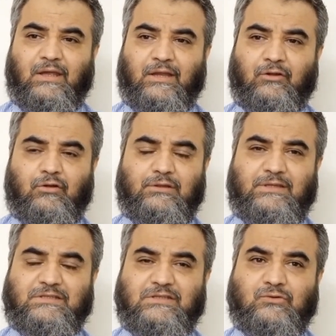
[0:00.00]
And all
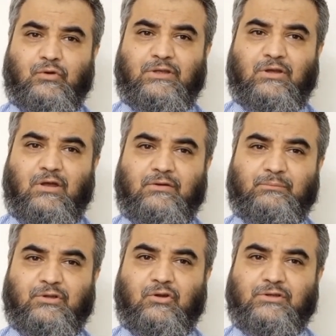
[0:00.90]
this is going on
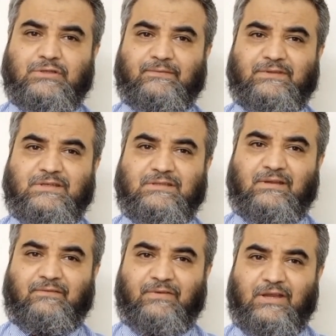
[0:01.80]
because of this
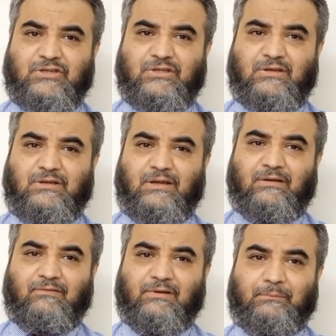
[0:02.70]
infection and
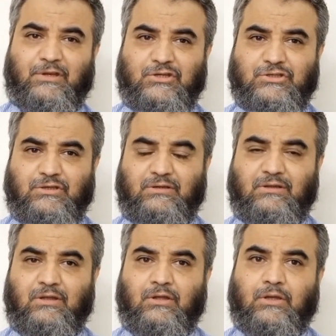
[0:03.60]

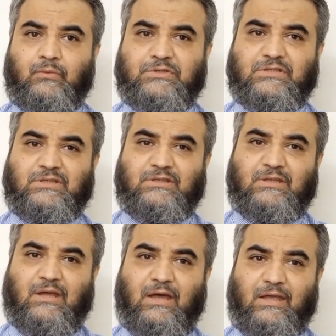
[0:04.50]
inflammation which is in
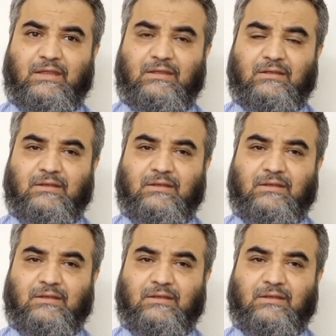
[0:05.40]
the eye,